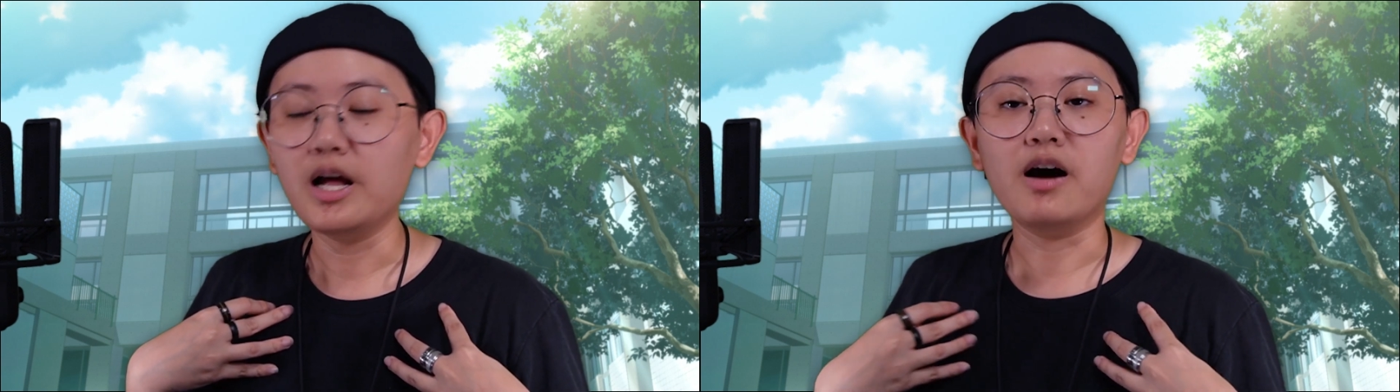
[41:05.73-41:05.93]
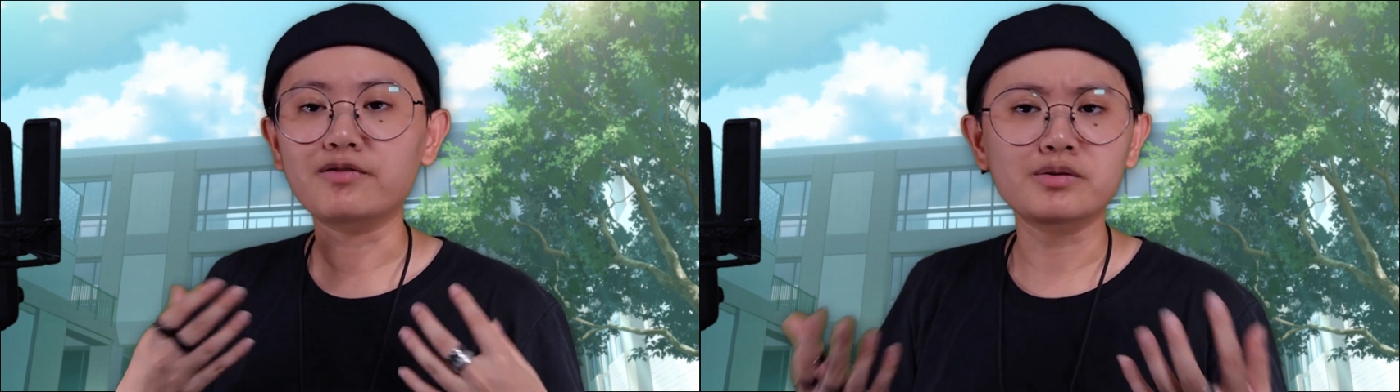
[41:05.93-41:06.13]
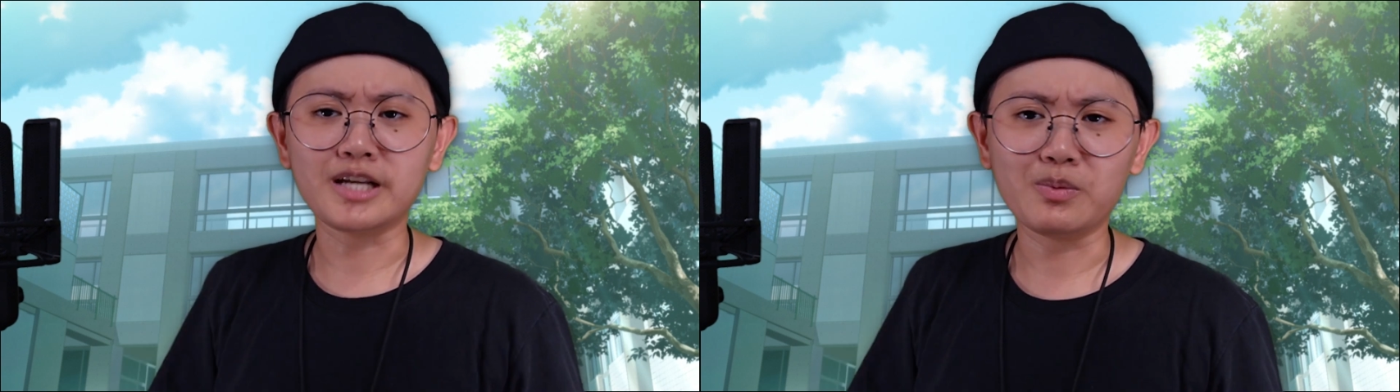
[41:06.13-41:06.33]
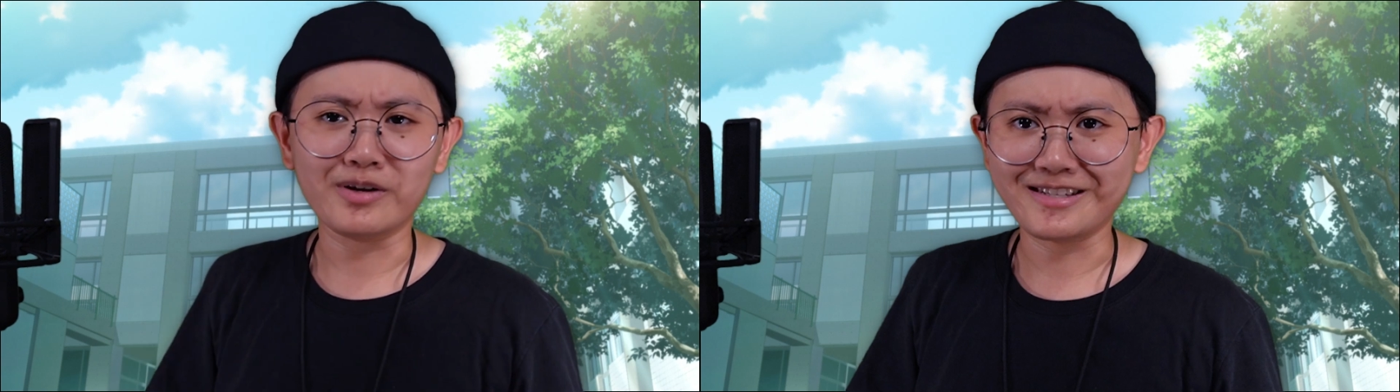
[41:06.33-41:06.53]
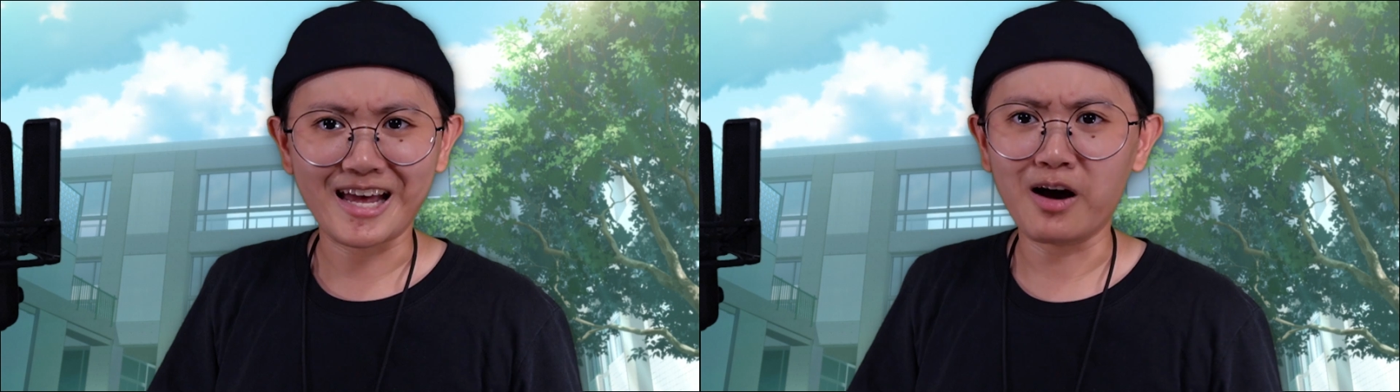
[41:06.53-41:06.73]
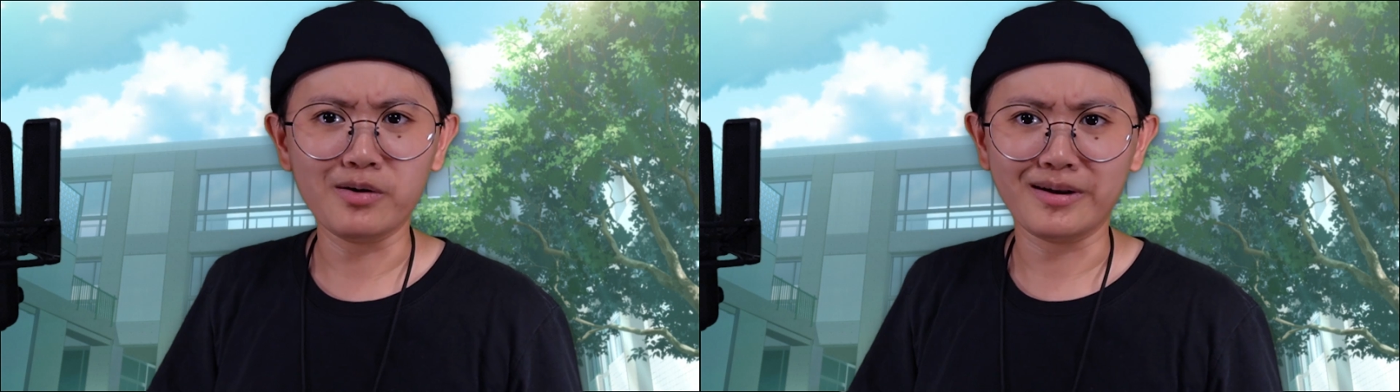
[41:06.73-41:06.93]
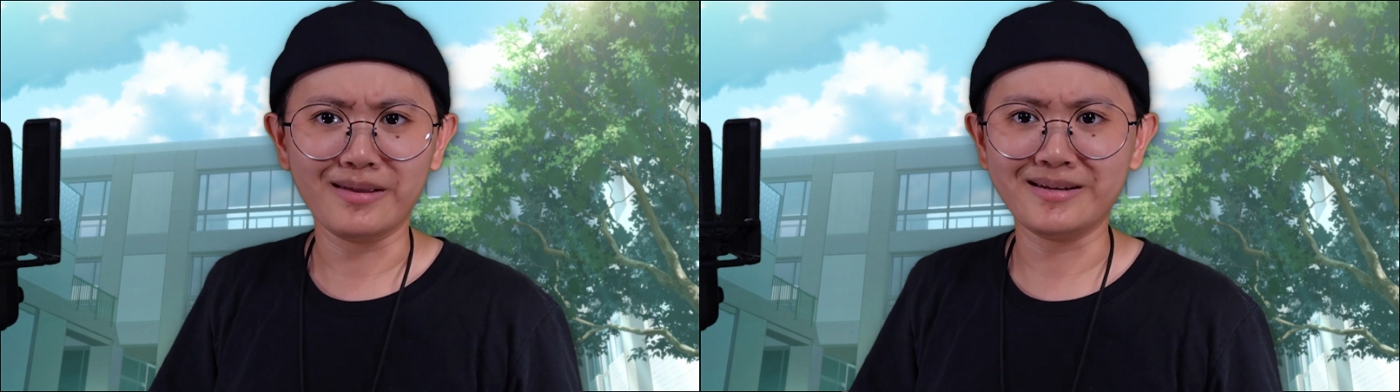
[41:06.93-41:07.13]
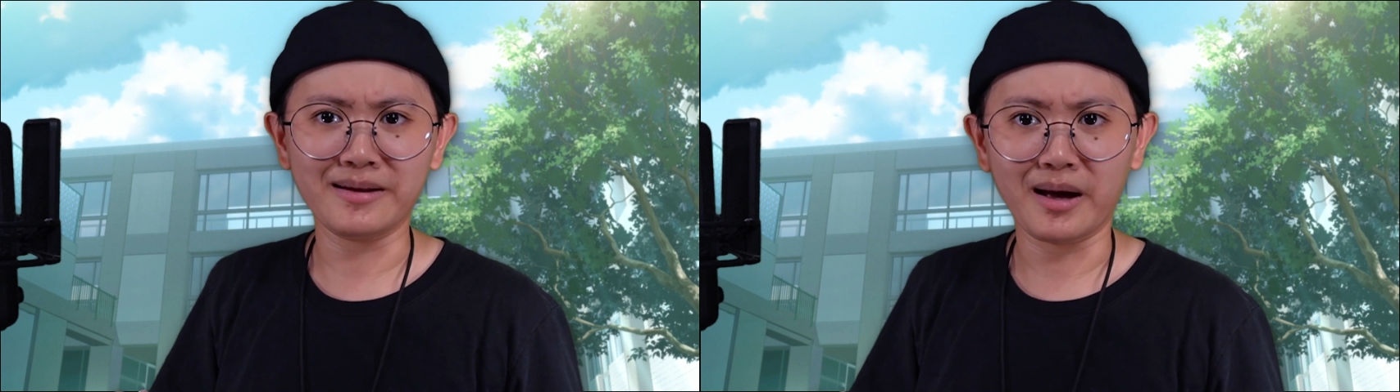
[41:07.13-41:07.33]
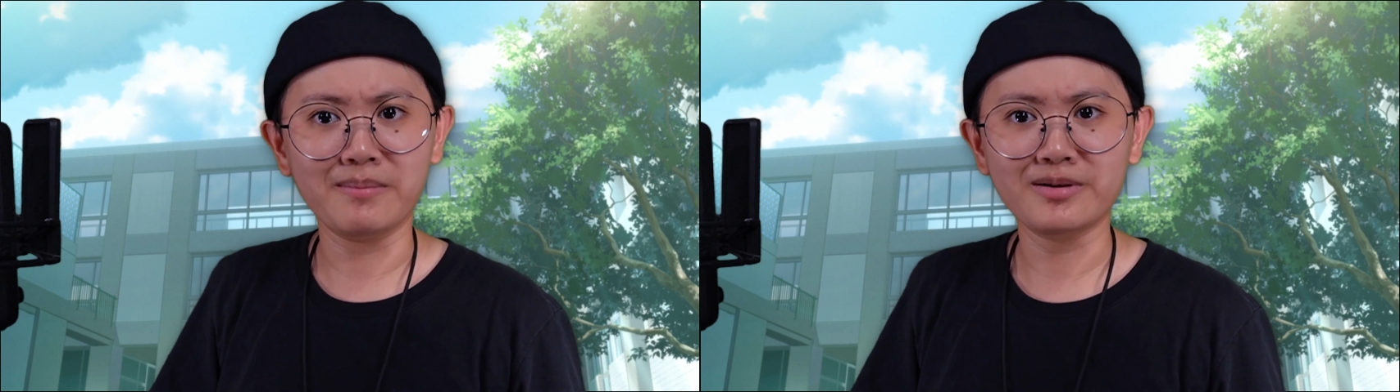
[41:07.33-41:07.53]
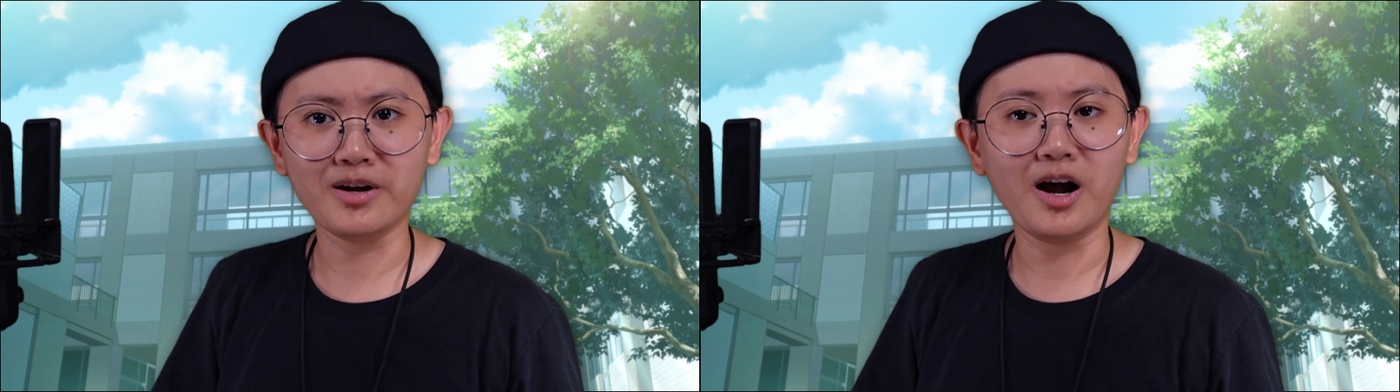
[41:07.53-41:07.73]
Of course, I wouldn't tell it to
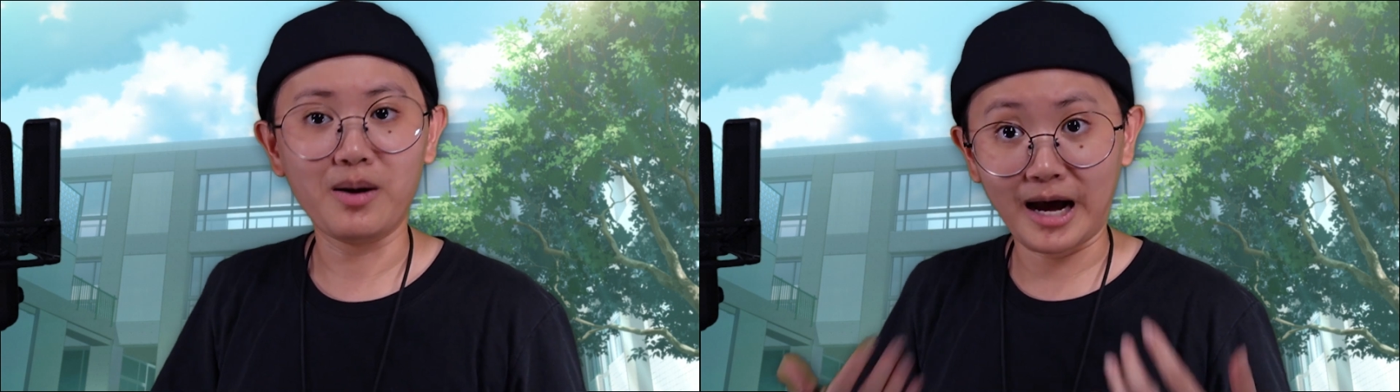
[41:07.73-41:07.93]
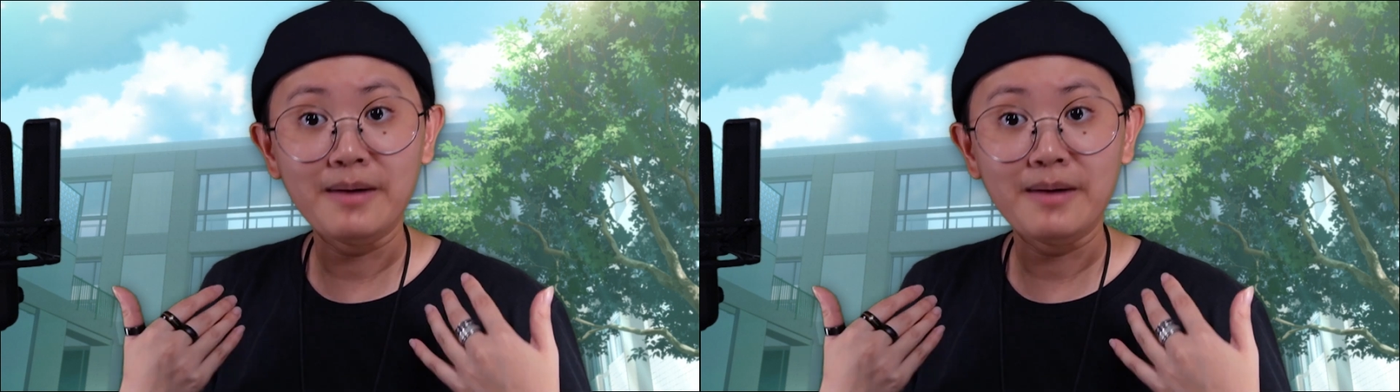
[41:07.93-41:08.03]
them, you know?